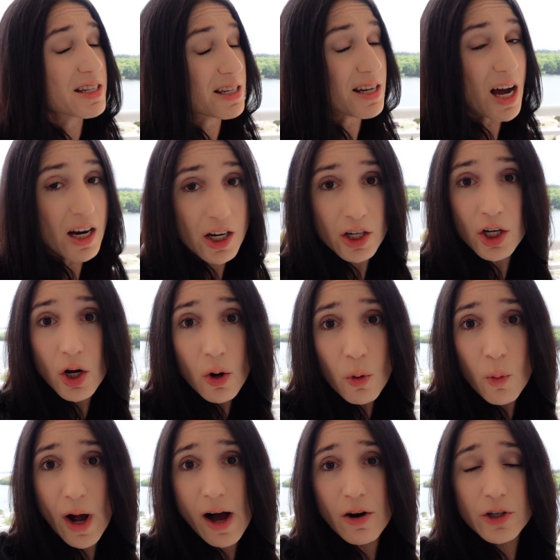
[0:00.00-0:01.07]
not gonna
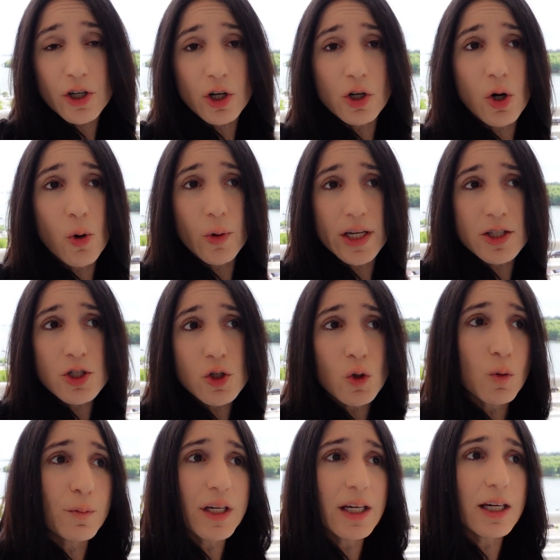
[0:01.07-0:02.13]
go well. You're going
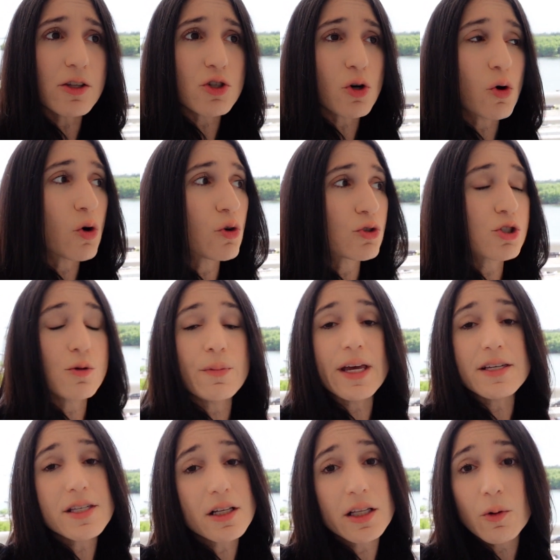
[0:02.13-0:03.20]
to be told to
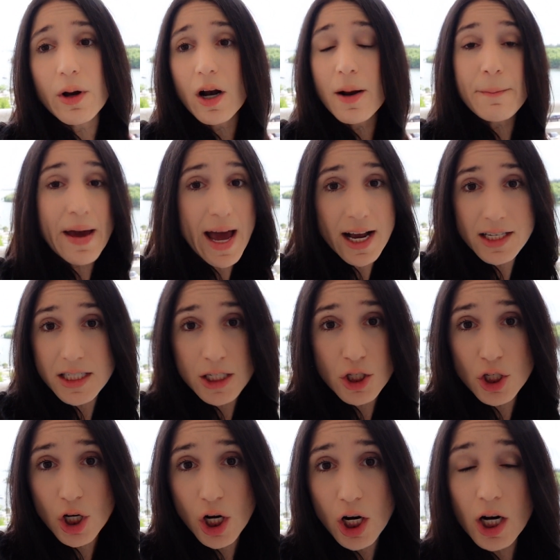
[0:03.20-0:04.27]
basically wear a maxi
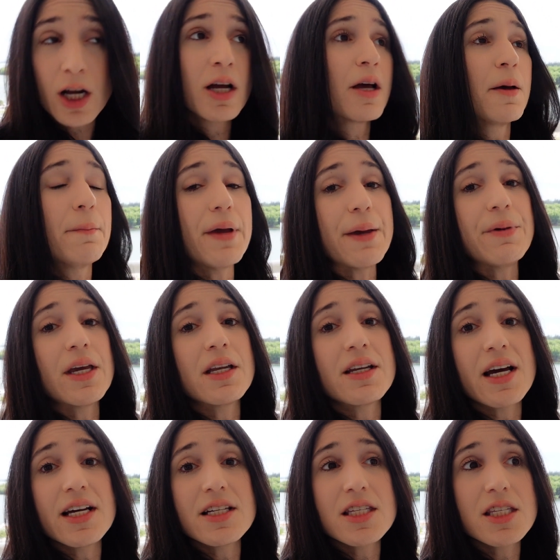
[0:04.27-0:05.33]
skirt, maybe a
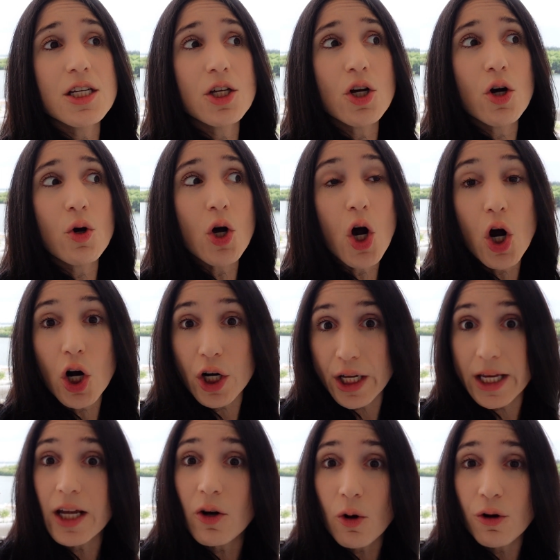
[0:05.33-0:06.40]
nice, you know,
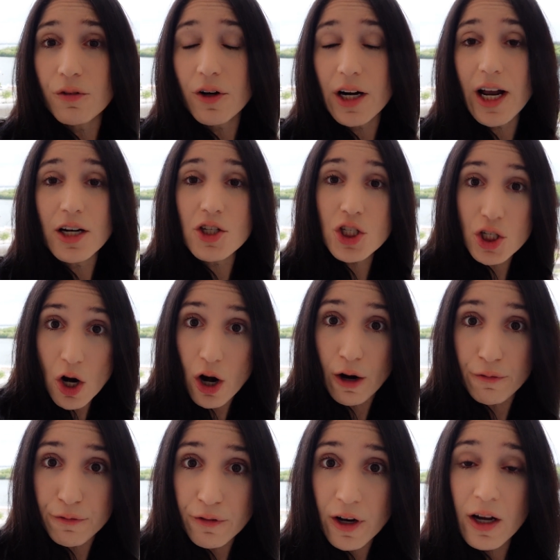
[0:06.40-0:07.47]
cardigan over it and a
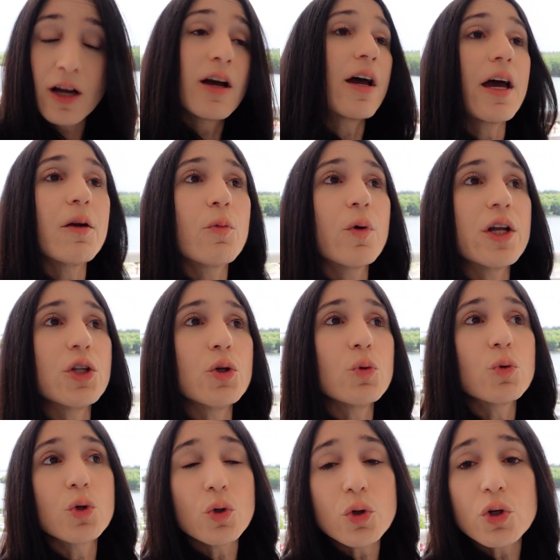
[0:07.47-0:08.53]
scarf. And when
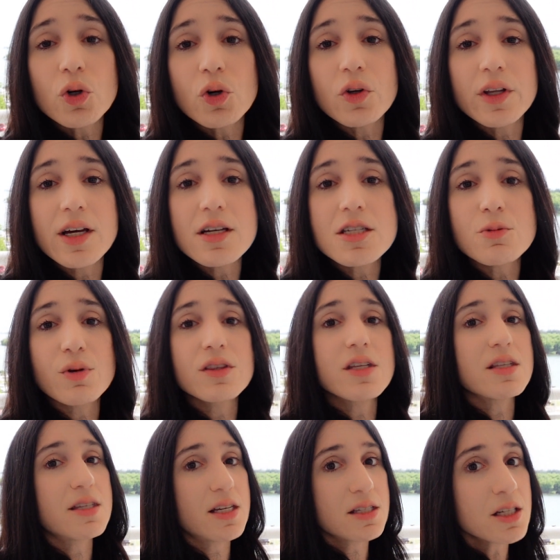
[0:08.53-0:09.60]
you Google this with
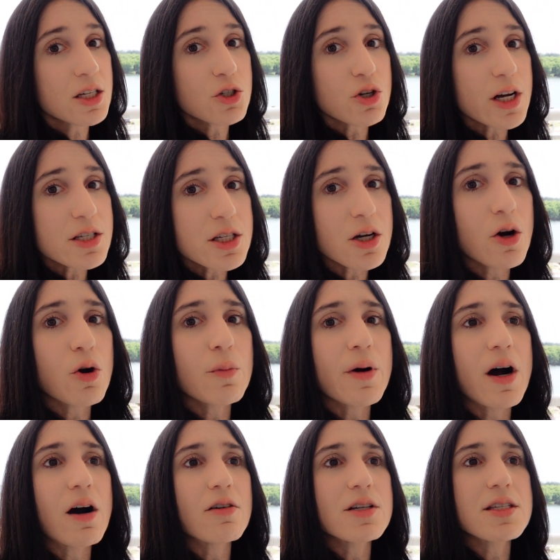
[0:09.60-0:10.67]
the Disney dress code
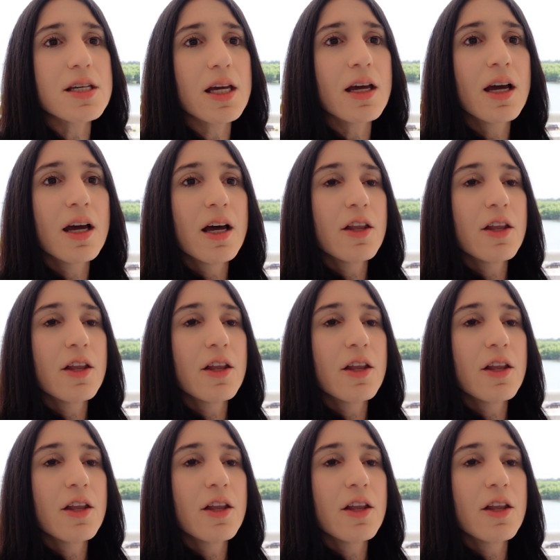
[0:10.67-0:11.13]
policy,